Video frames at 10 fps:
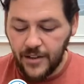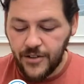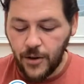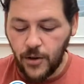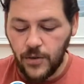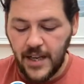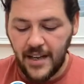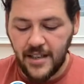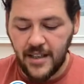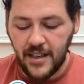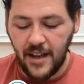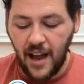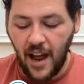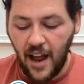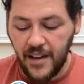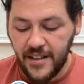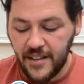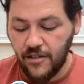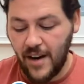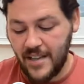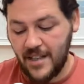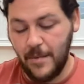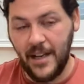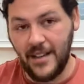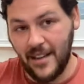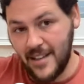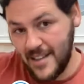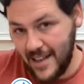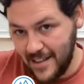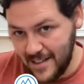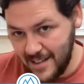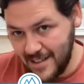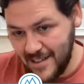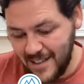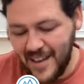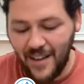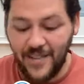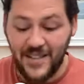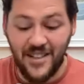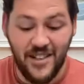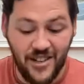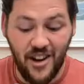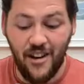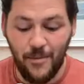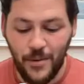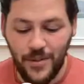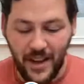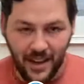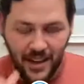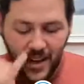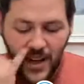So you tend to underestimate the consensus if it's a desirable thing.